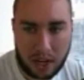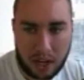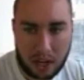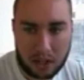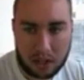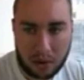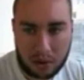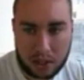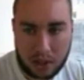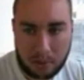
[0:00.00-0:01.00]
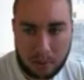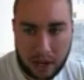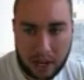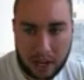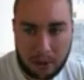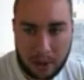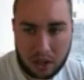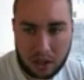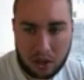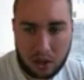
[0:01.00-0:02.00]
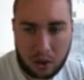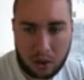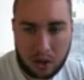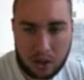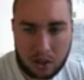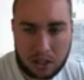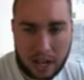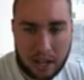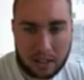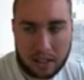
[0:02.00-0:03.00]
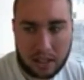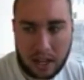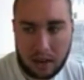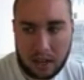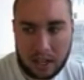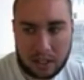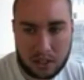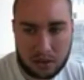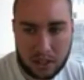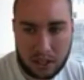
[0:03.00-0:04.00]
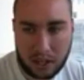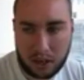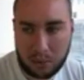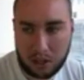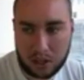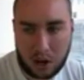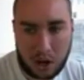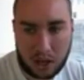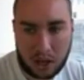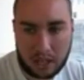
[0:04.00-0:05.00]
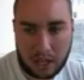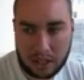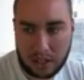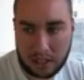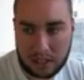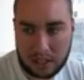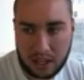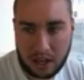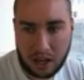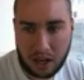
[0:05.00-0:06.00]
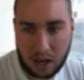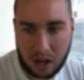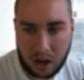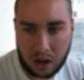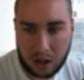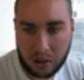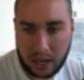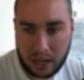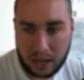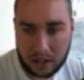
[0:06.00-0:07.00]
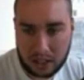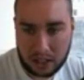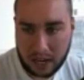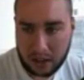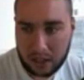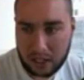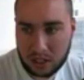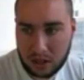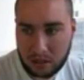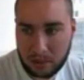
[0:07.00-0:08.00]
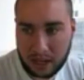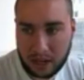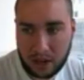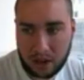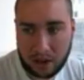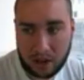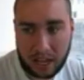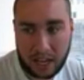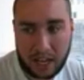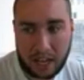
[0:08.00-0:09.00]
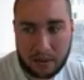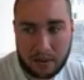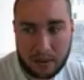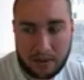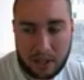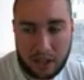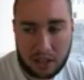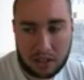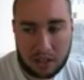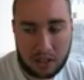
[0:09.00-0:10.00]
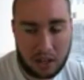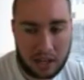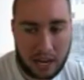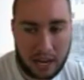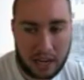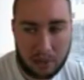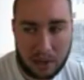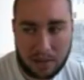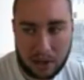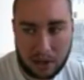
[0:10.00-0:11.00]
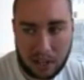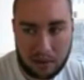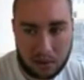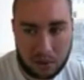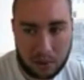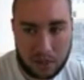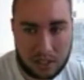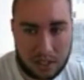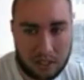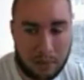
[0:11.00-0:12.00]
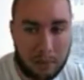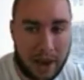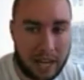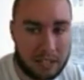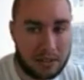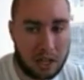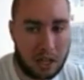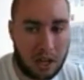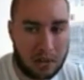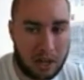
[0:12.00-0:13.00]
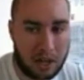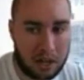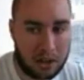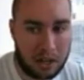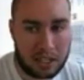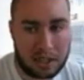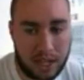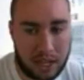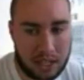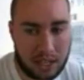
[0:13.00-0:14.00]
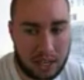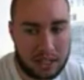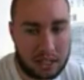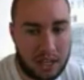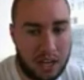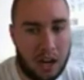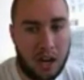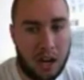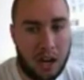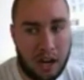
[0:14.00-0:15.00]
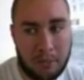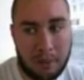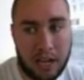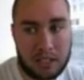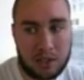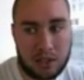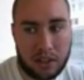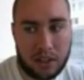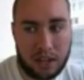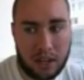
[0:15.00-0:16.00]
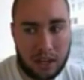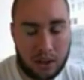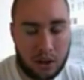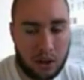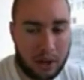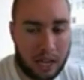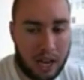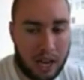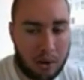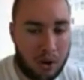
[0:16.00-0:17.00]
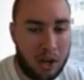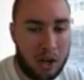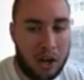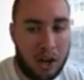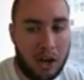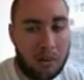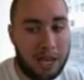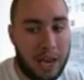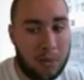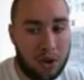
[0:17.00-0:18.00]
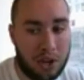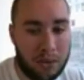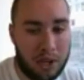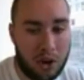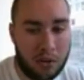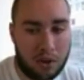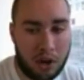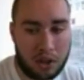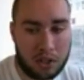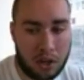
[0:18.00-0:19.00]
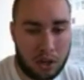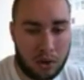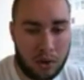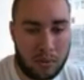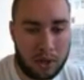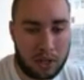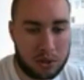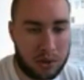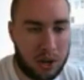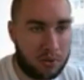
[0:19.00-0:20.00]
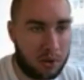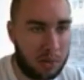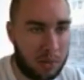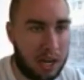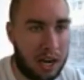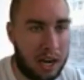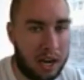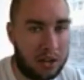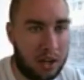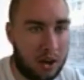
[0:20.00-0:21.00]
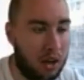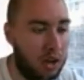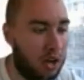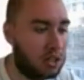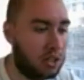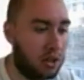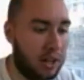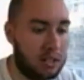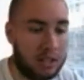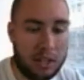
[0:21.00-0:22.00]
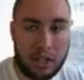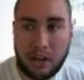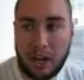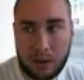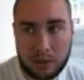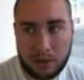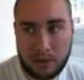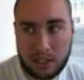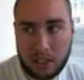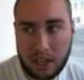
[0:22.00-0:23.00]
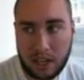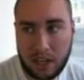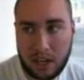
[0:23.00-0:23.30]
So if we start breaking and making new lower lows, I think dollar index is really going to push hard down to this, all the way down to take out these lows back here around the 88.50 to 90 big figure level. So we could see massive sell off on dollar index if that's the case, and massive strength in euro and cable. But cable could be overall the stronger one because we are forming that higher low. So that's a really good observation, Kenny.